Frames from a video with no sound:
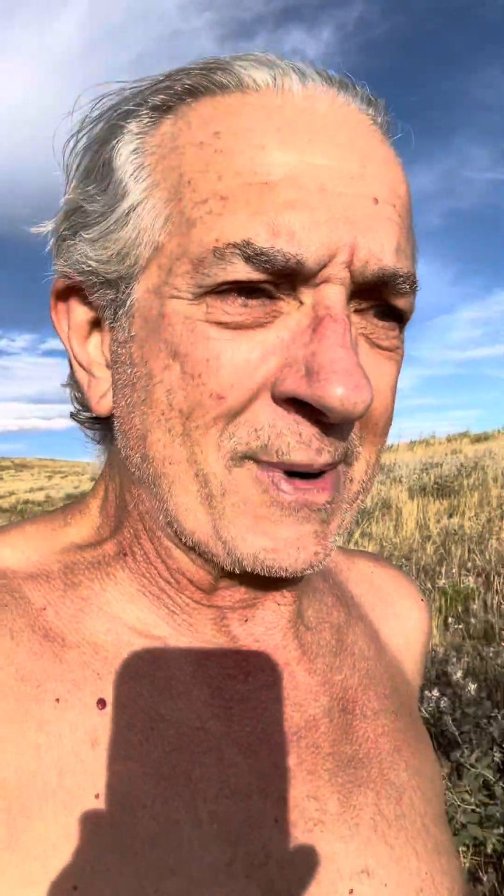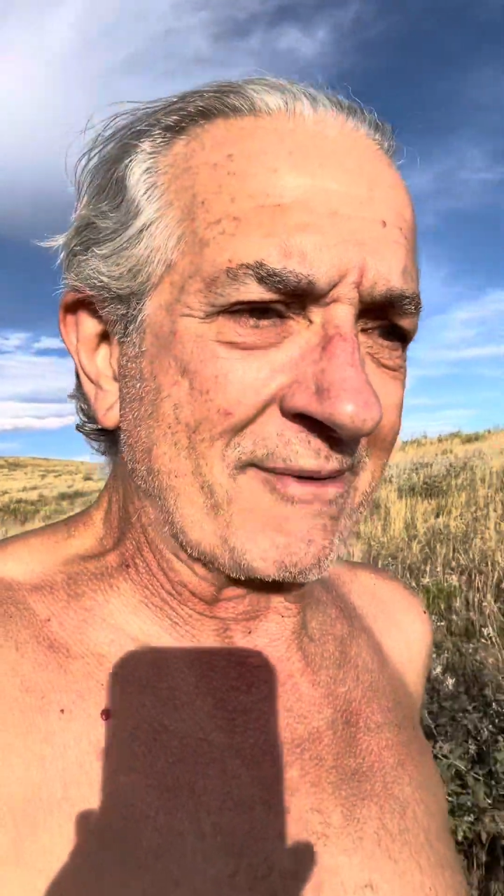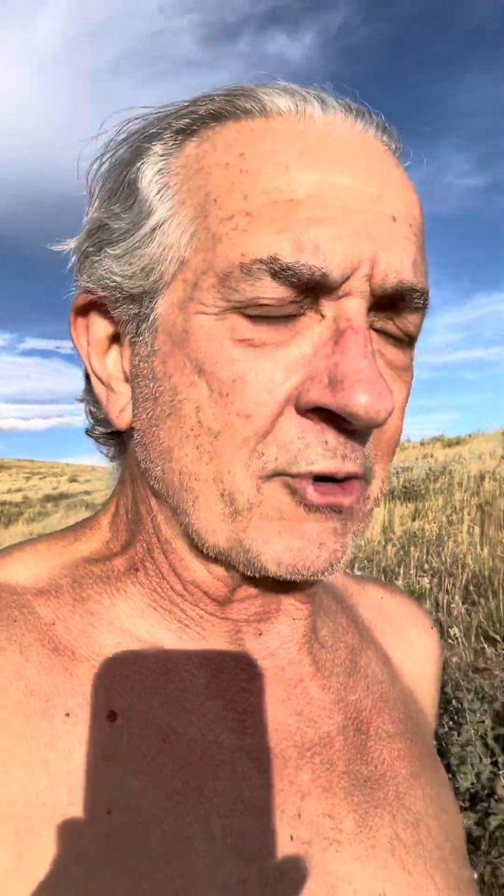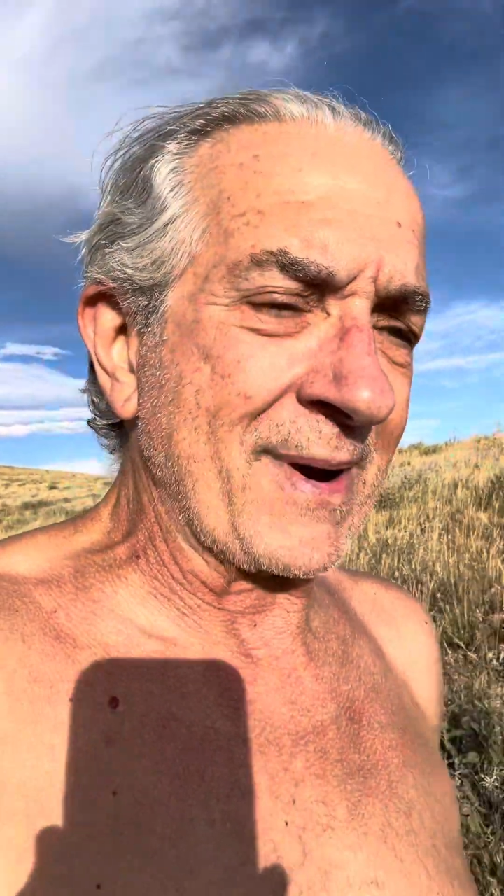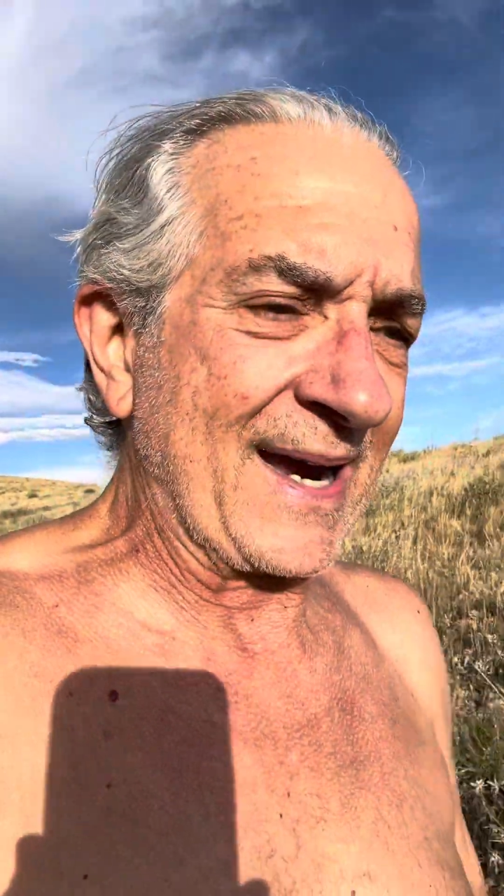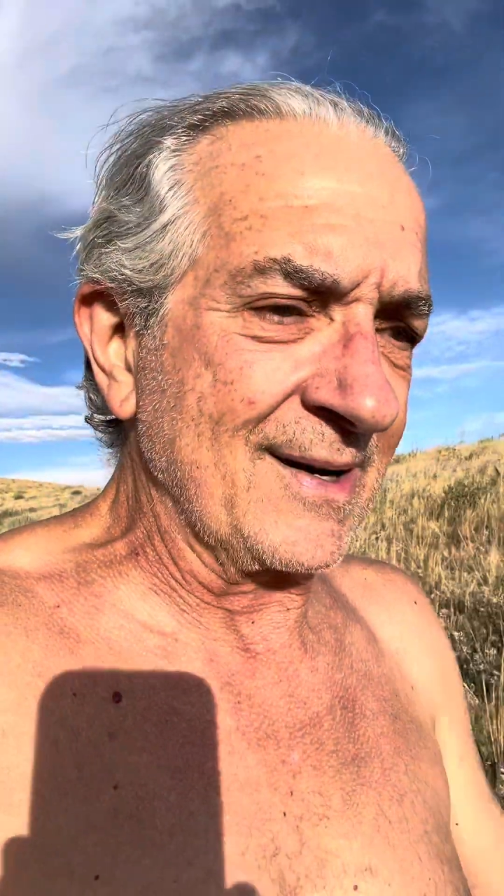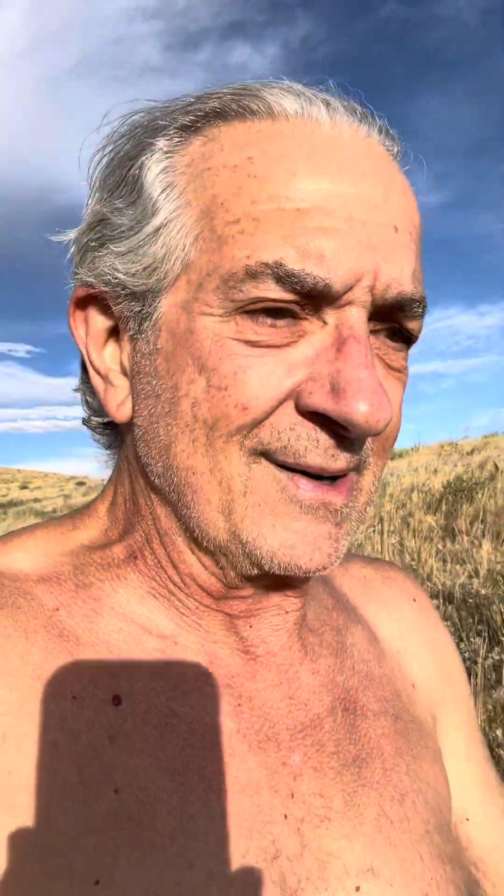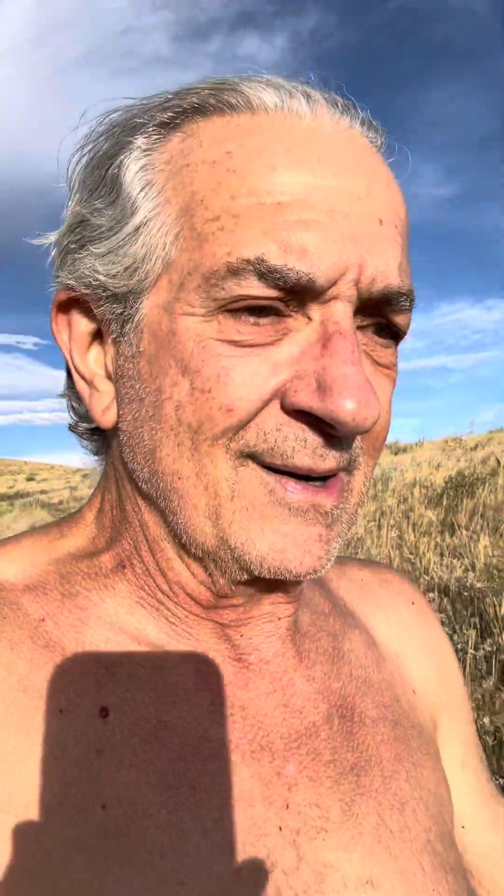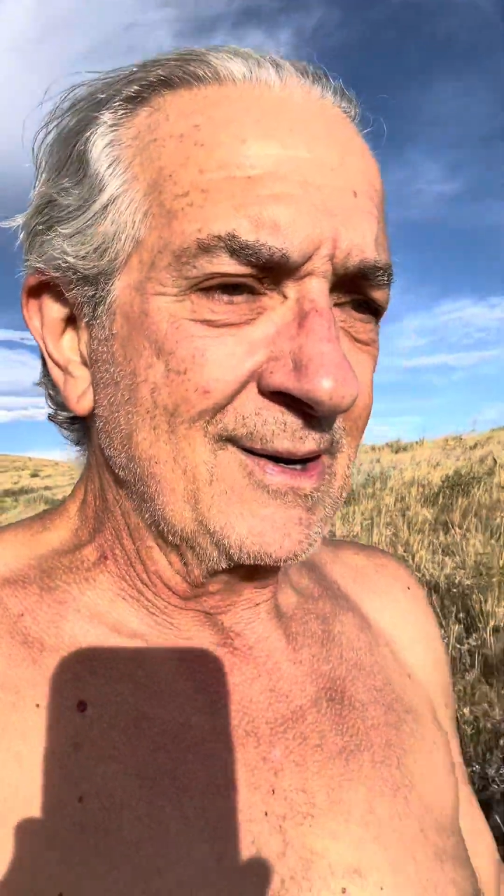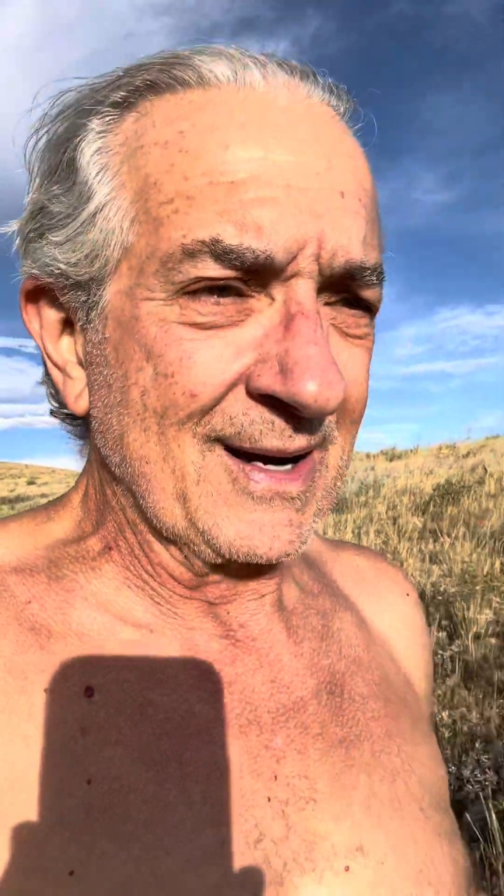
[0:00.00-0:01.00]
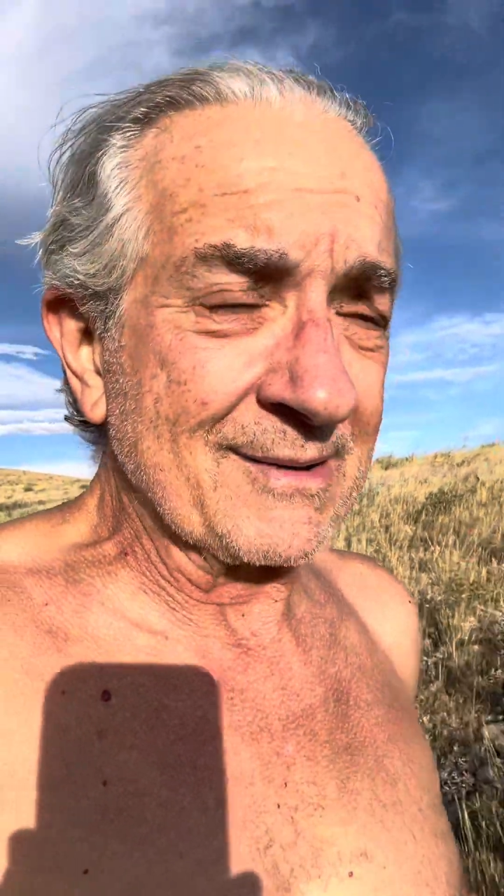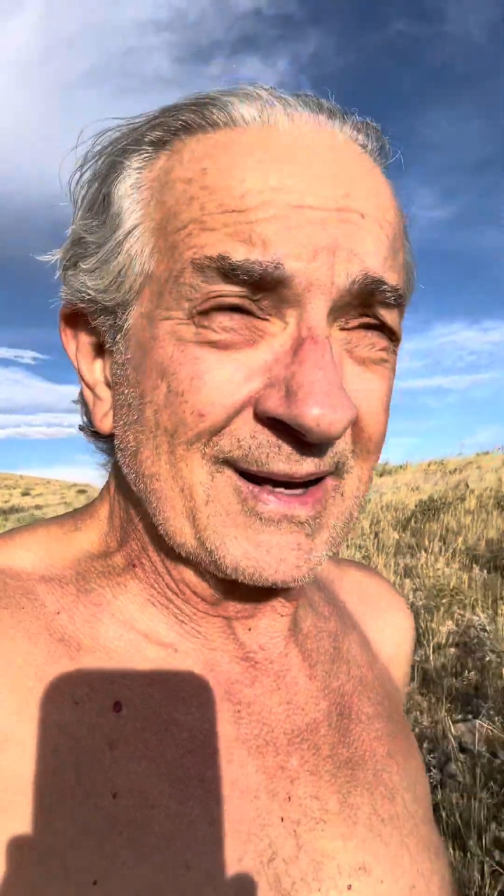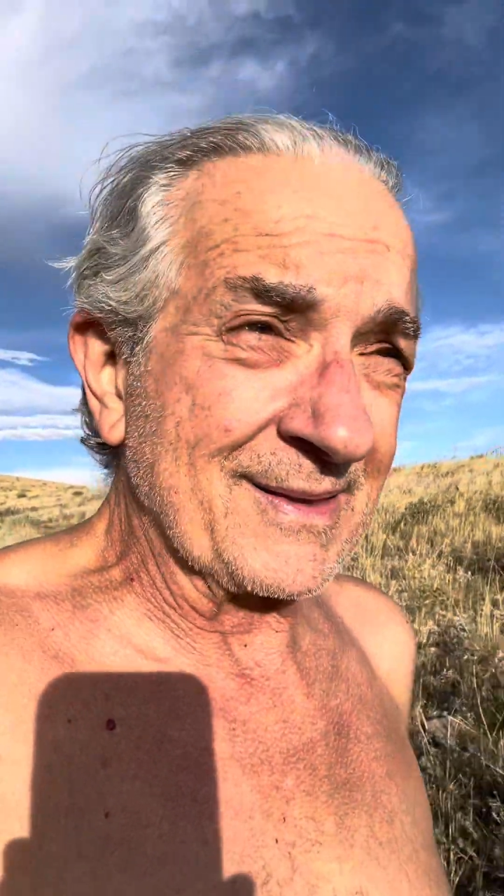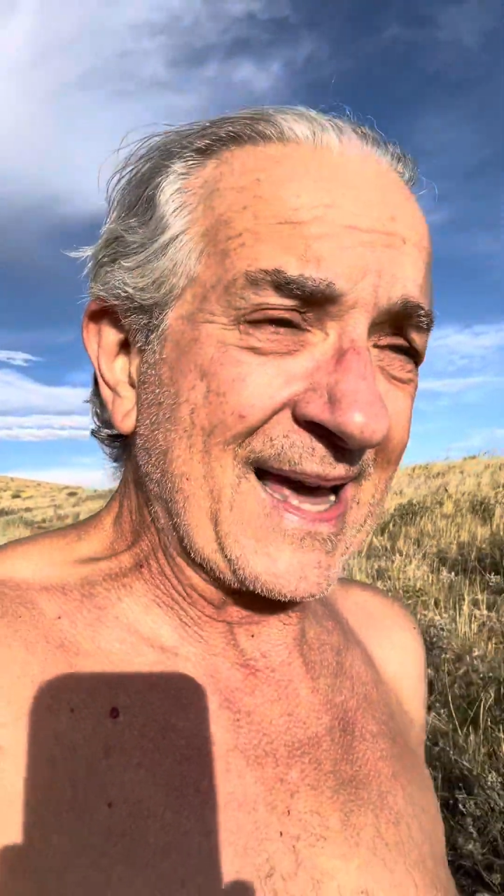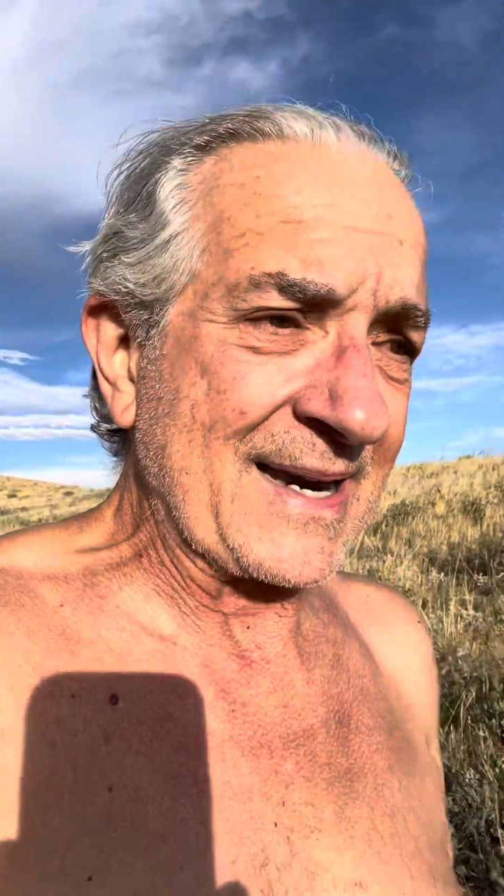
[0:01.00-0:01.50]
ever made at,
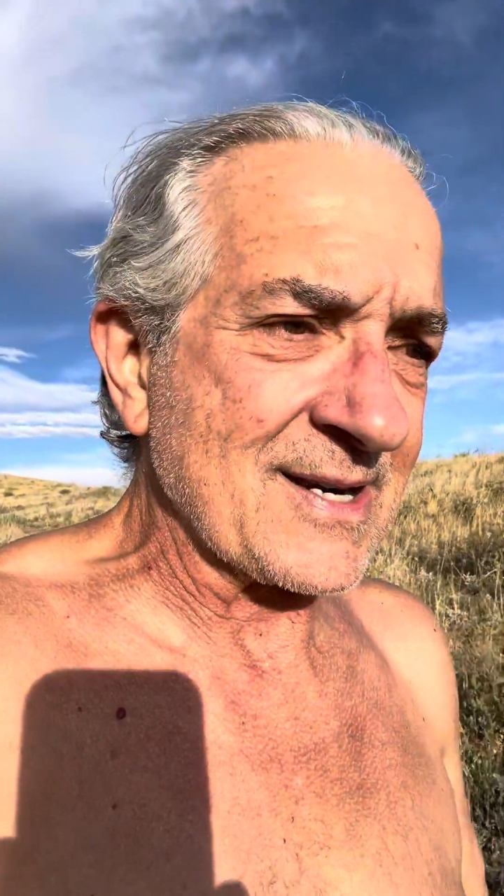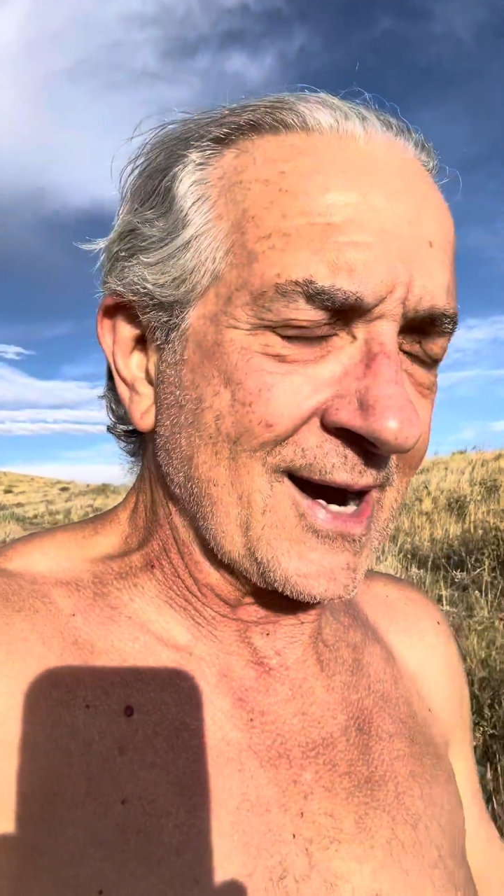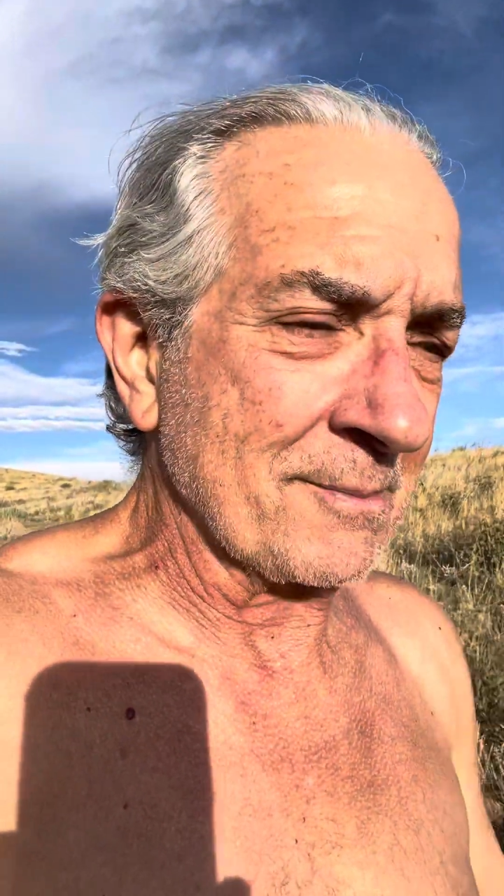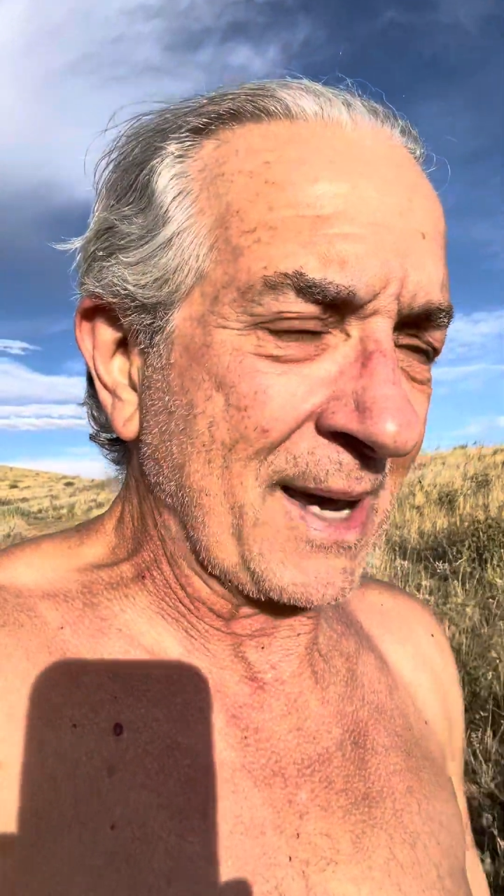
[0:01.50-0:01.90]
at that time.